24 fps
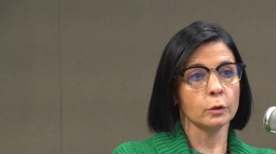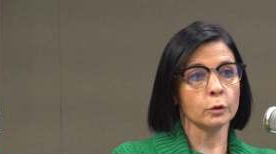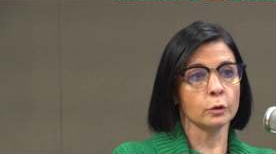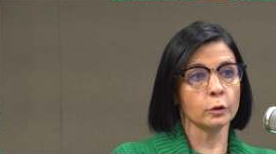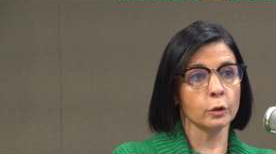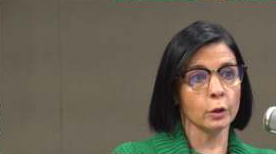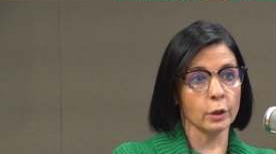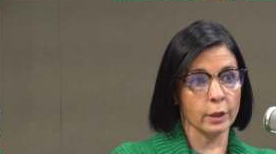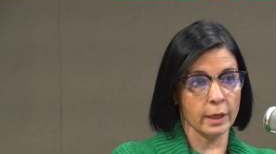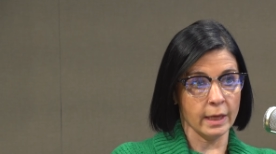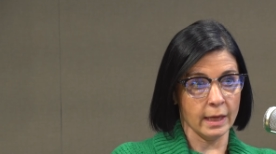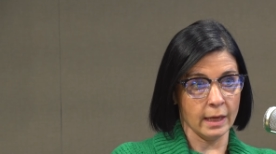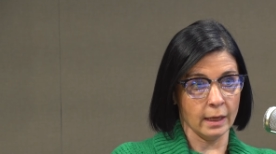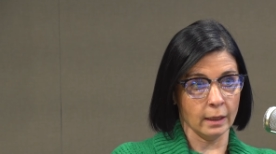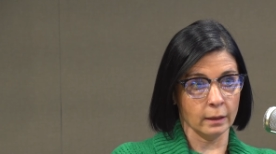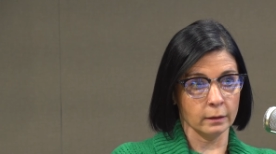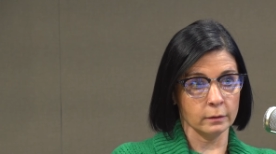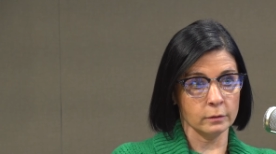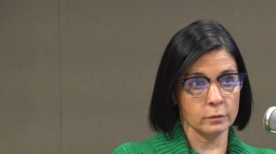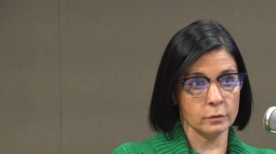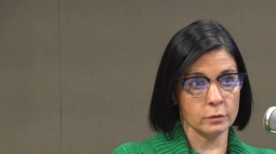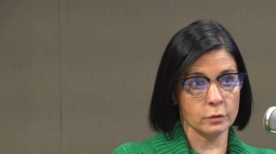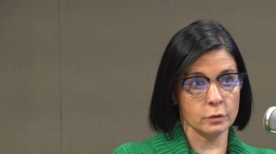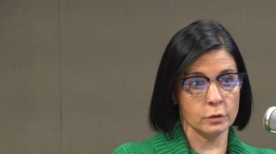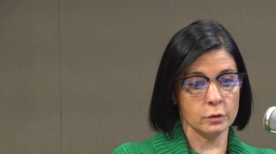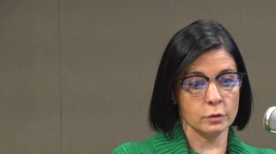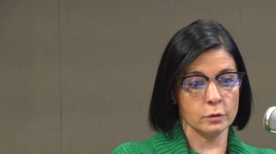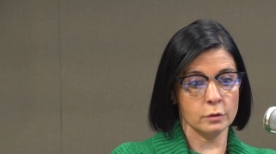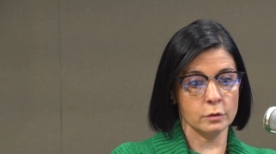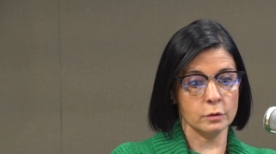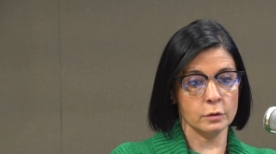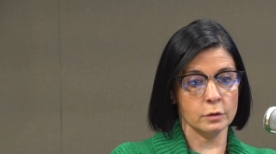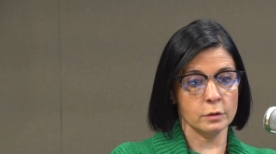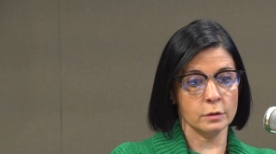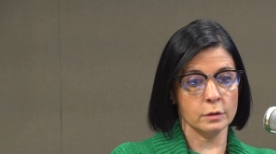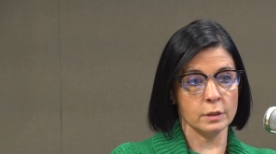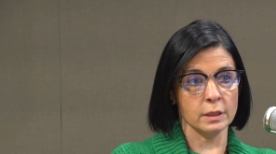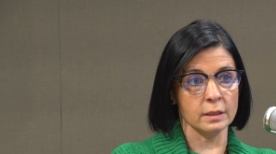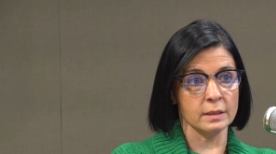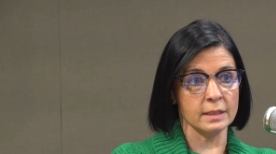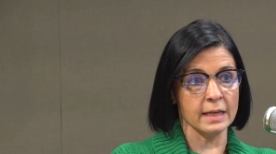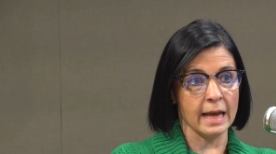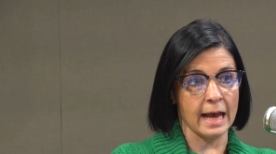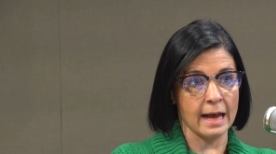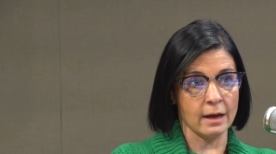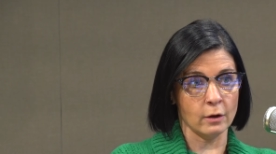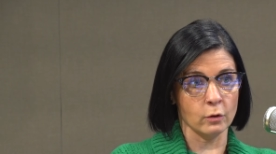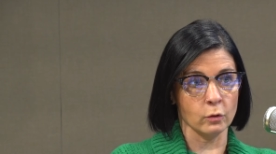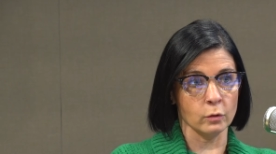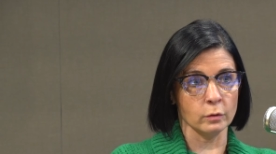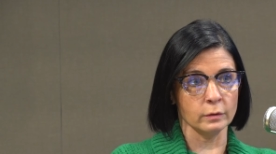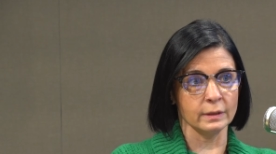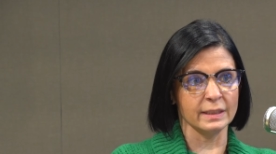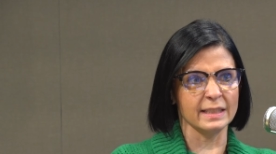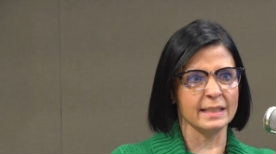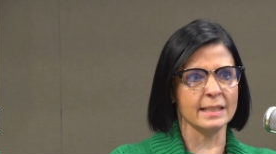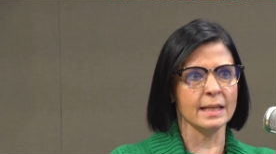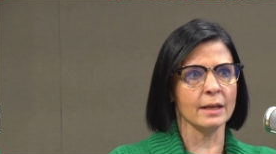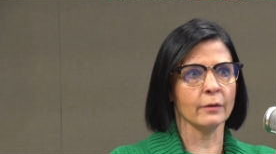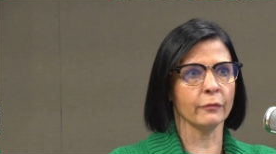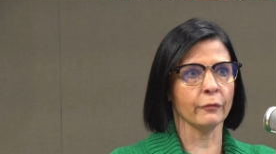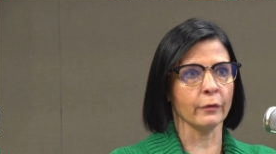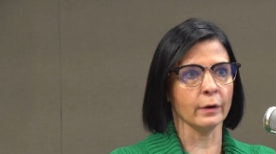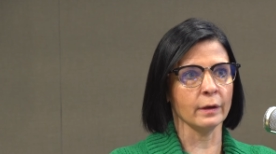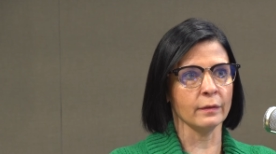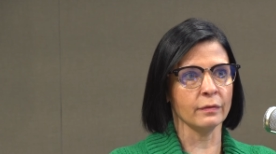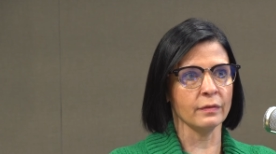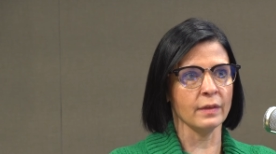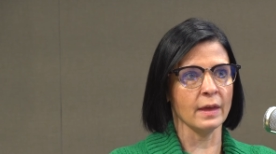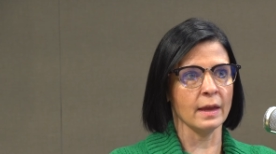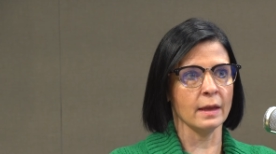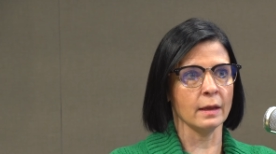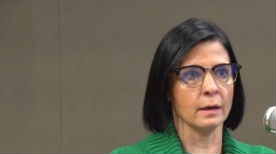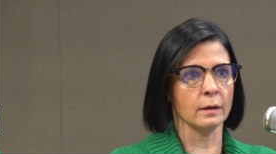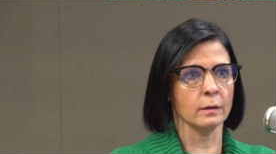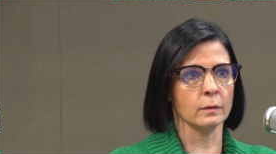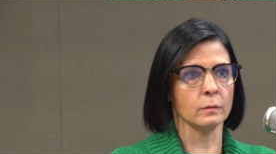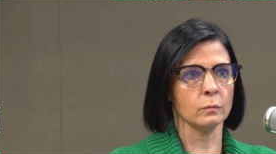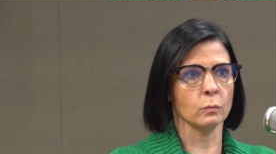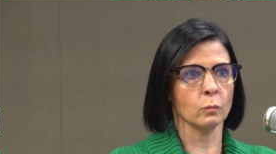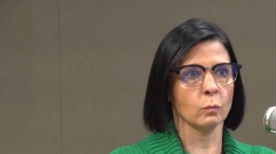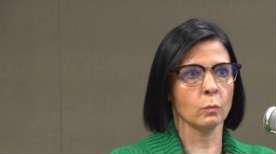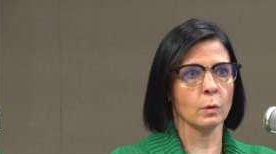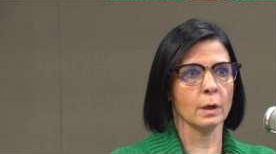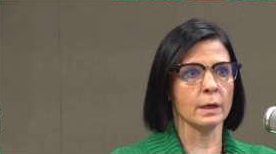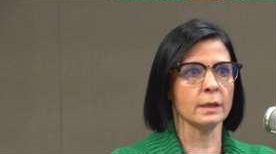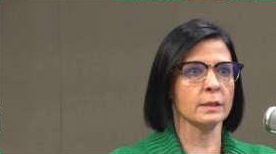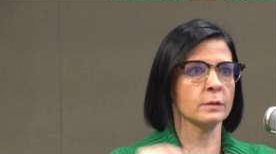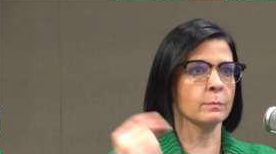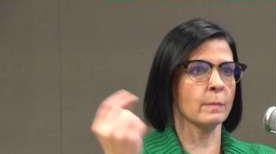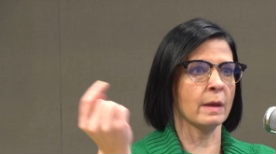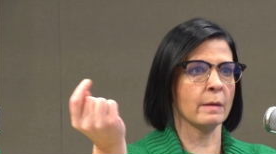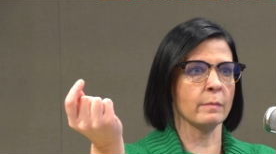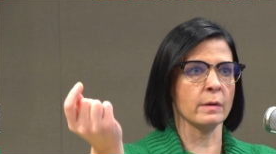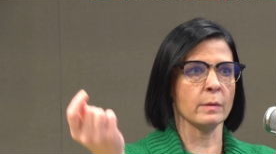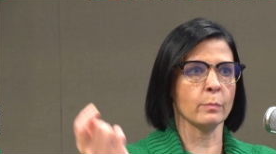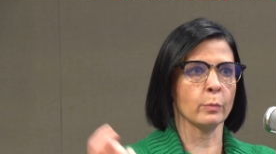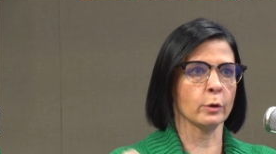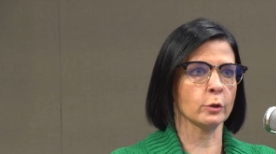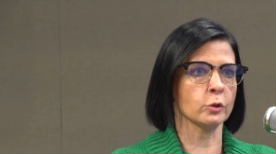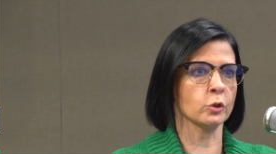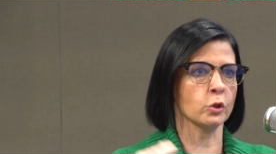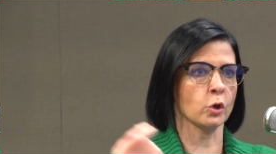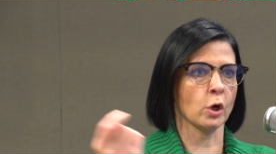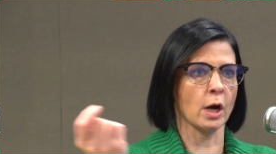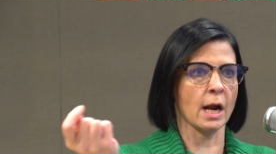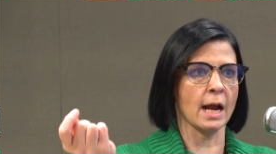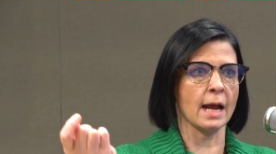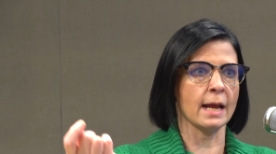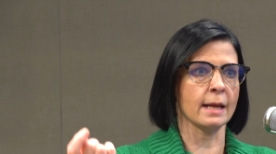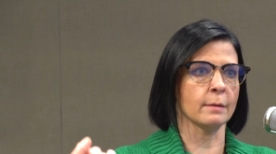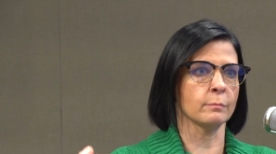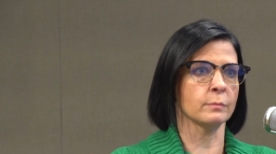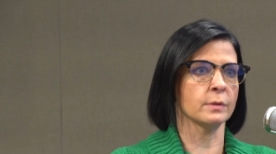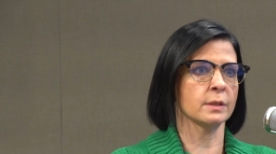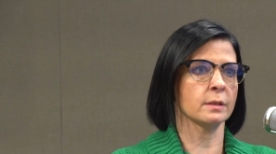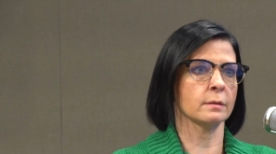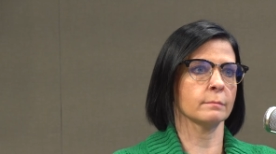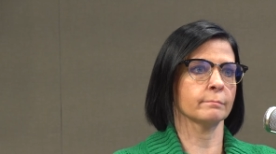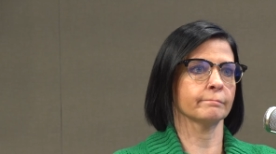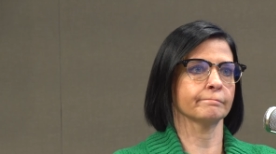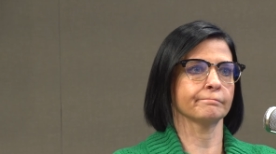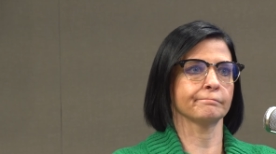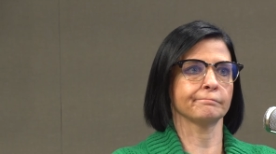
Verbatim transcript: looking to tackle different than what is maybe prescribed